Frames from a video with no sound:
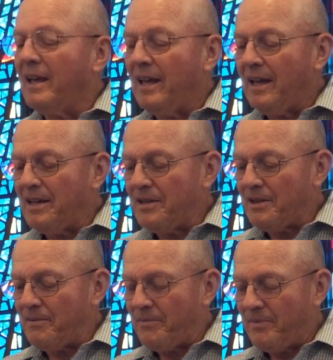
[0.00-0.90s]

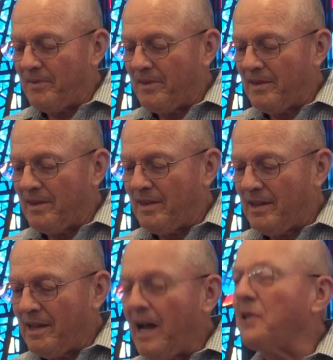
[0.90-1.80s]
And
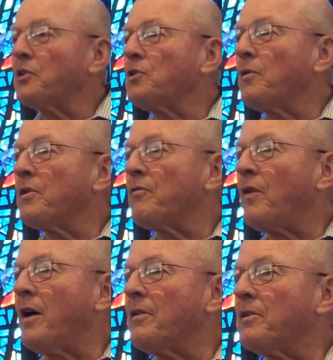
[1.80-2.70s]
I looked over your
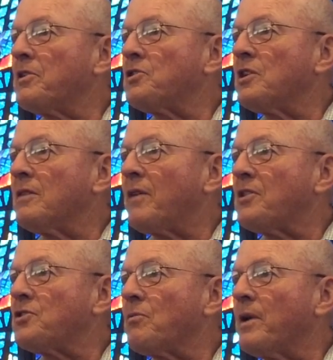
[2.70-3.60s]
father to see if I
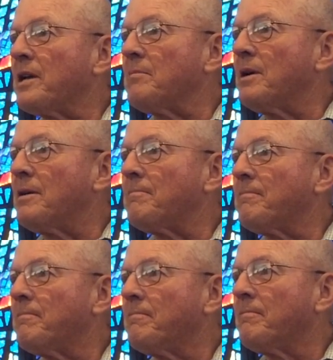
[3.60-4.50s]
should wake him
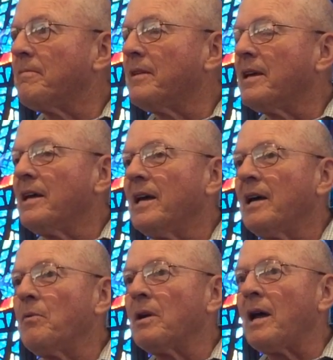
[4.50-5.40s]
up.
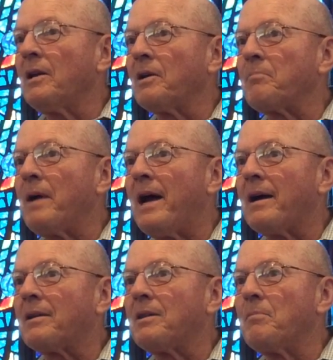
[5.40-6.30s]
And when I looked
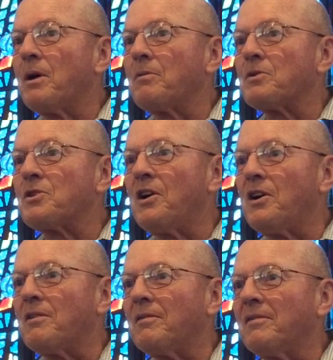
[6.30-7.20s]
back, the monk was
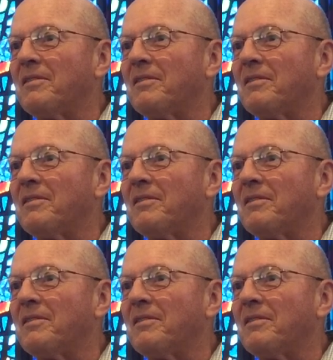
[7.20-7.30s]
gone.